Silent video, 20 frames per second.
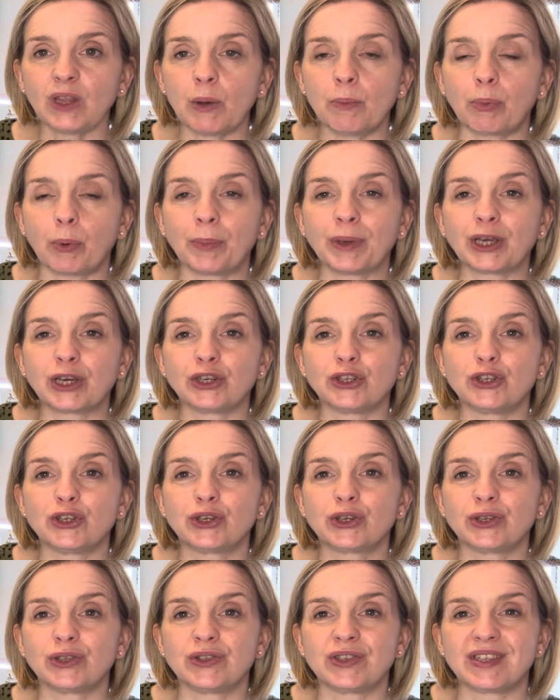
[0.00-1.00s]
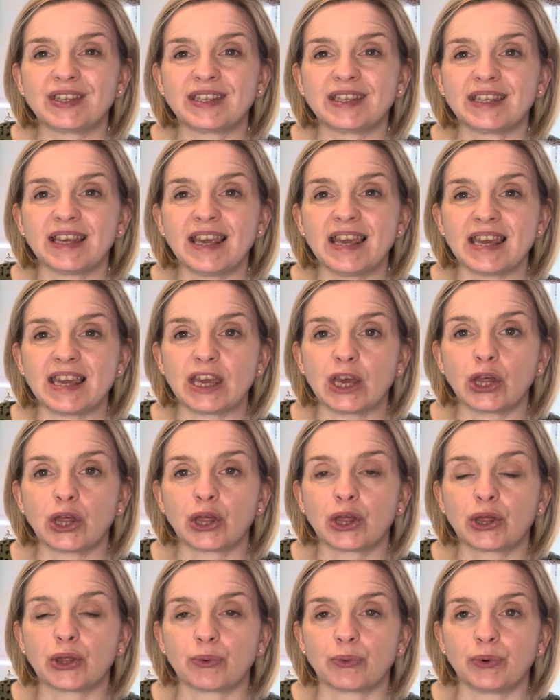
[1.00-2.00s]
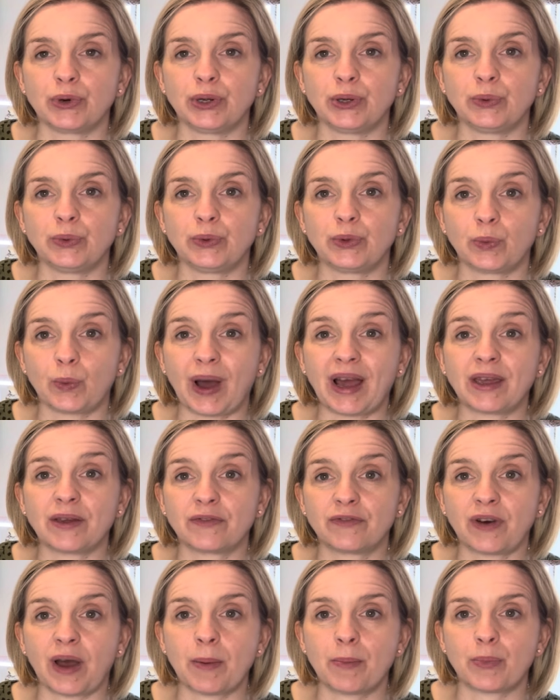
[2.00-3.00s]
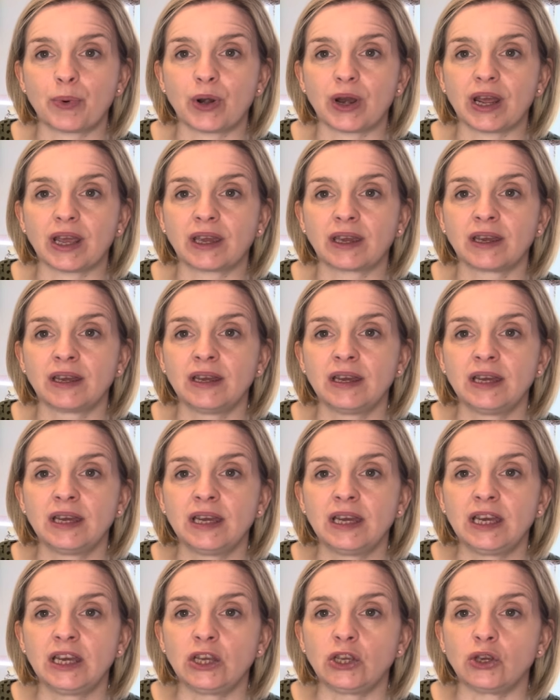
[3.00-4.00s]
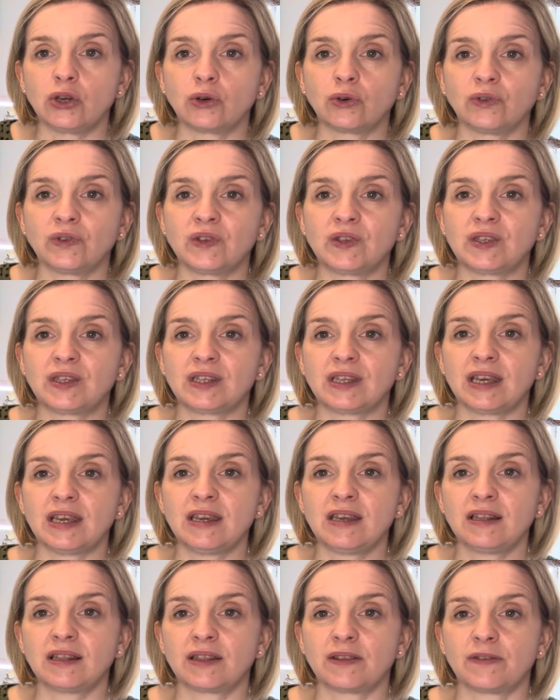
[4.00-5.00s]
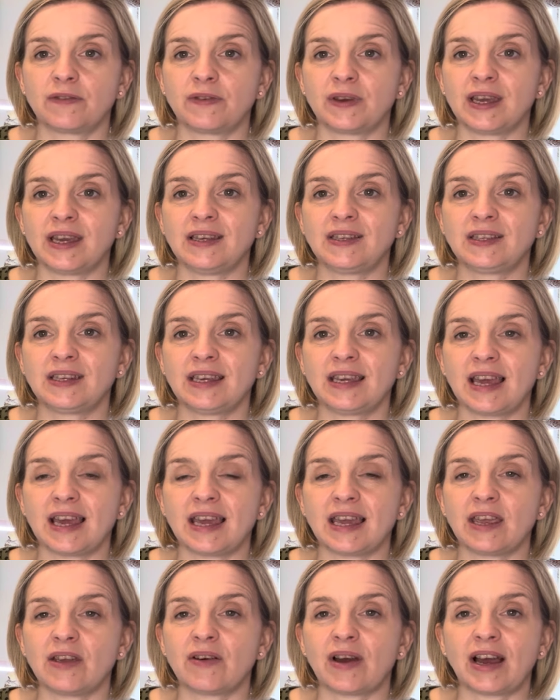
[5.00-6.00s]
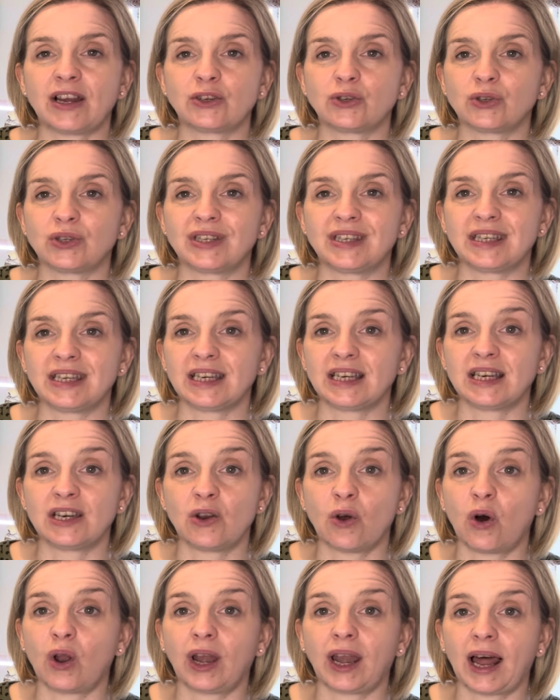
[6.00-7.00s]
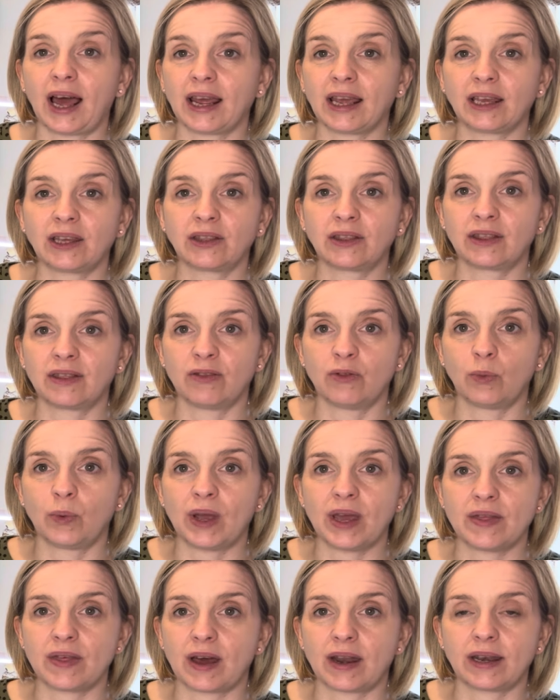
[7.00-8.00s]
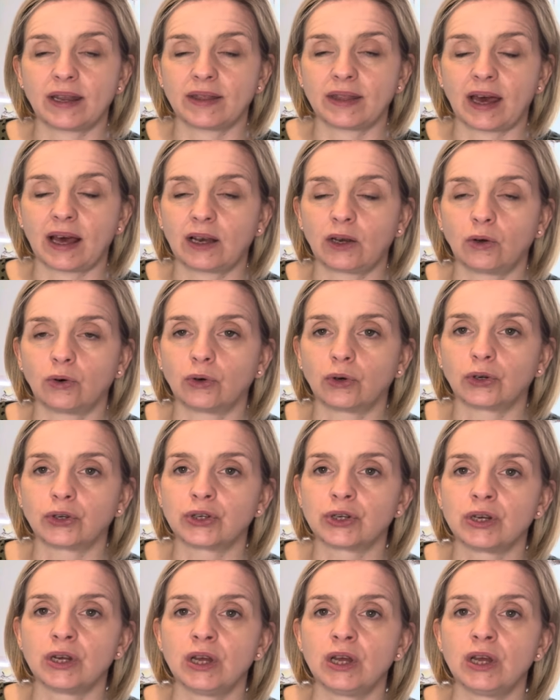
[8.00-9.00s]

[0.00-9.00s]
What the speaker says: but because you could see through the white fabric, you could see the facing here, I just did not like the way that looked.